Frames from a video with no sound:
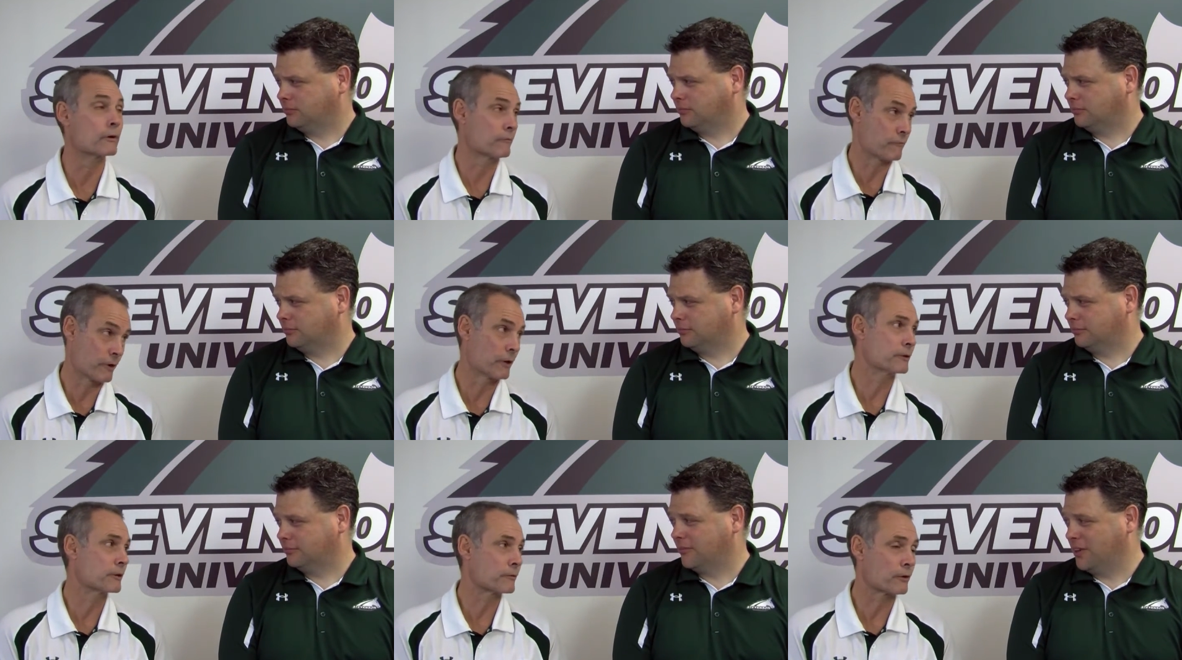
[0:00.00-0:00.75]
Speaker 1: real
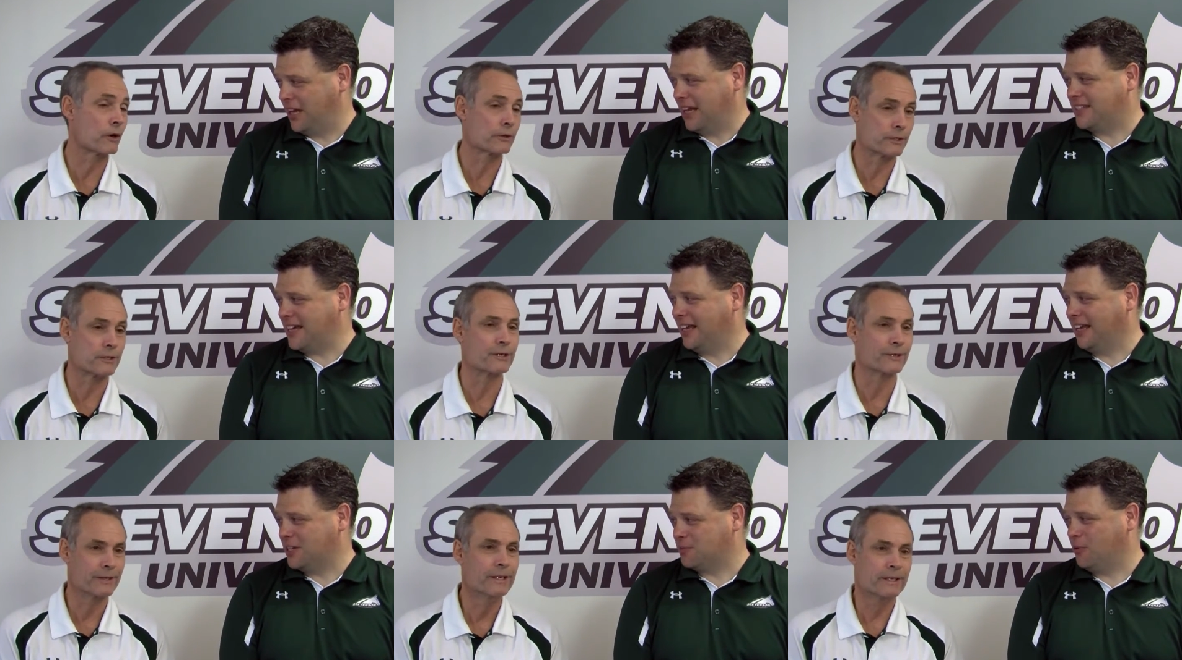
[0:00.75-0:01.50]
difficult. You got ten do.
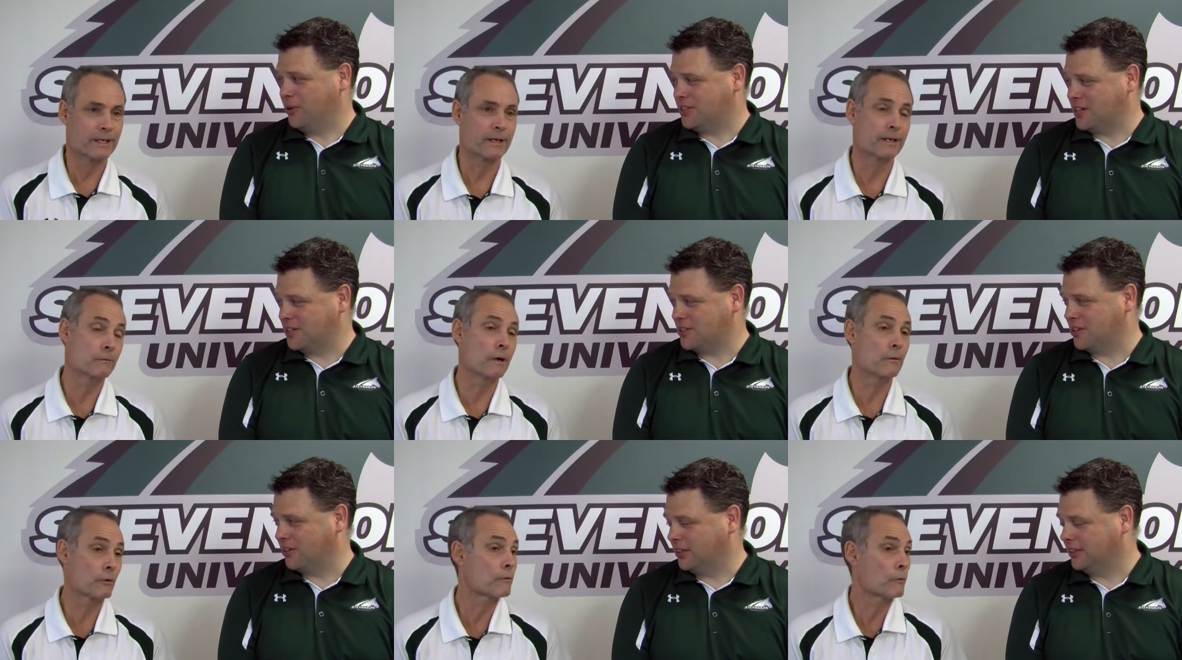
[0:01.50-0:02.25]
less points. Yeah.
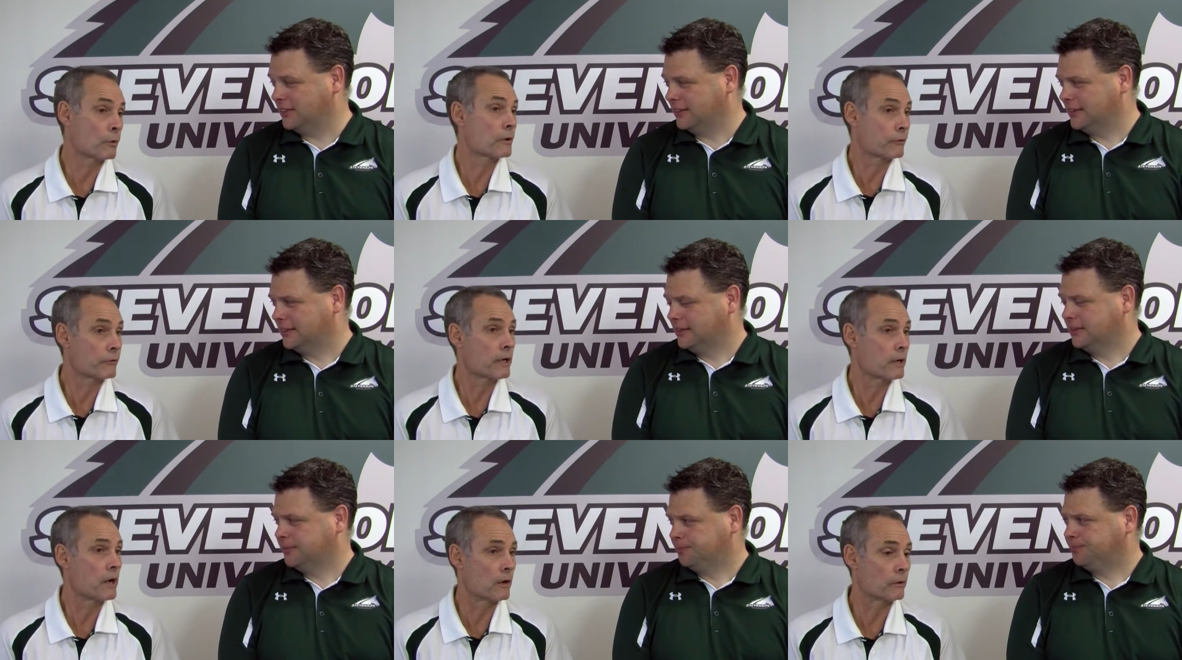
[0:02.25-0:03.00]
And, we're, we're three
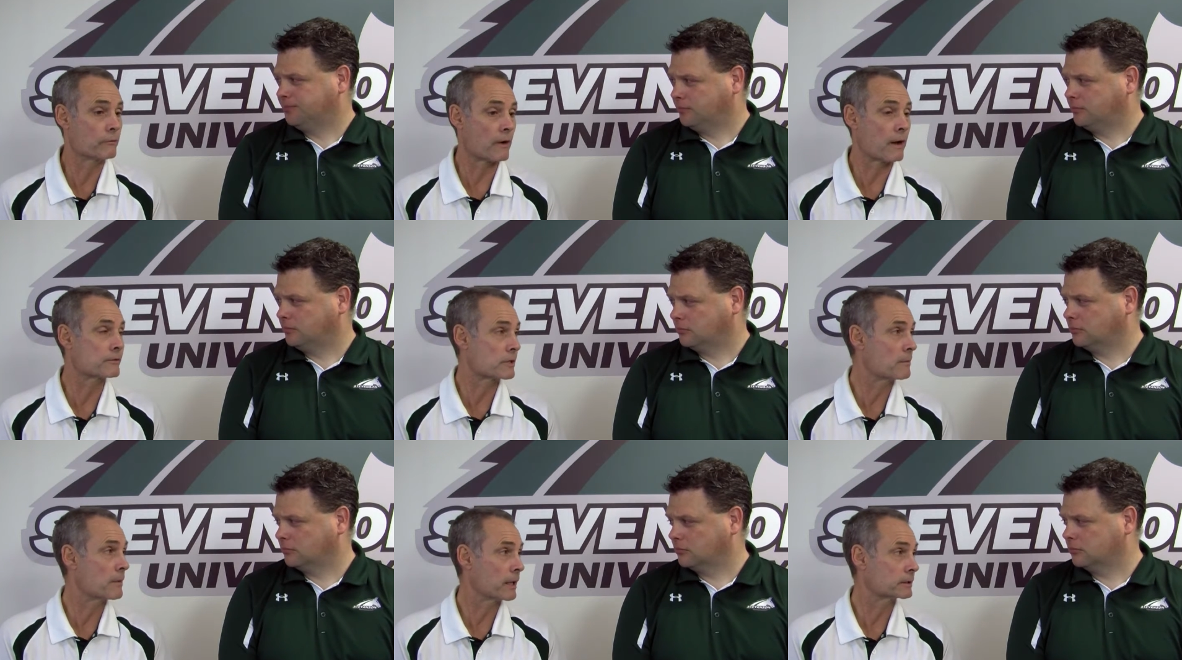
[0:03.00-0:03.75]
and zero oh in five
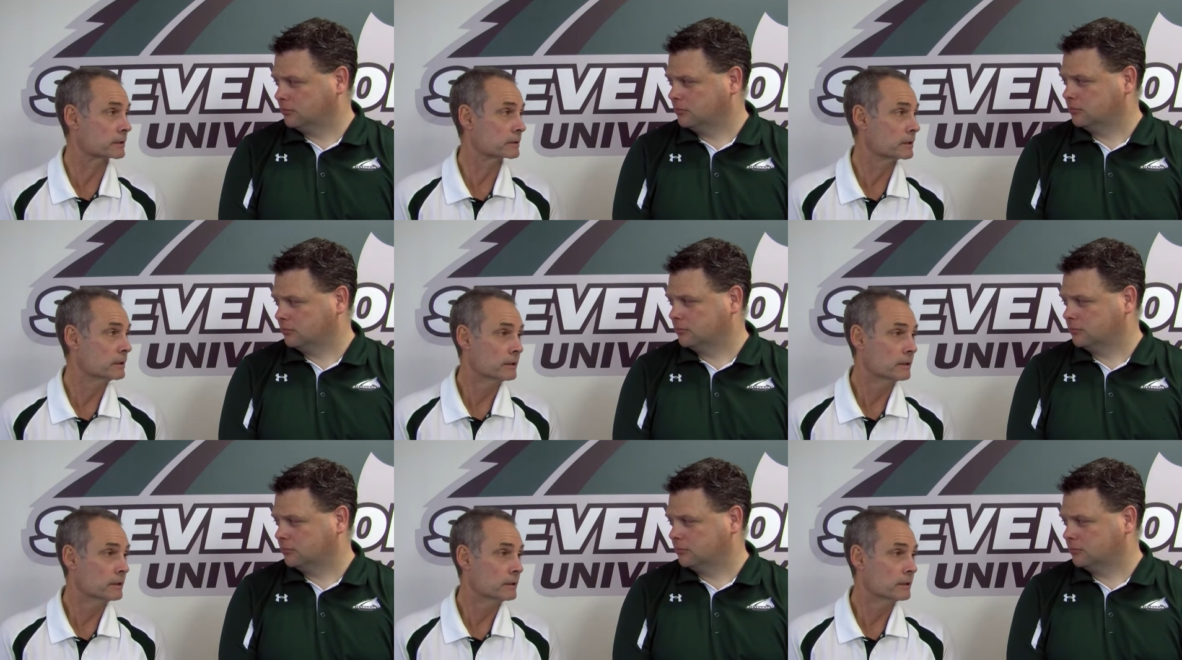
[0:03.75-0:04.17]
set matches.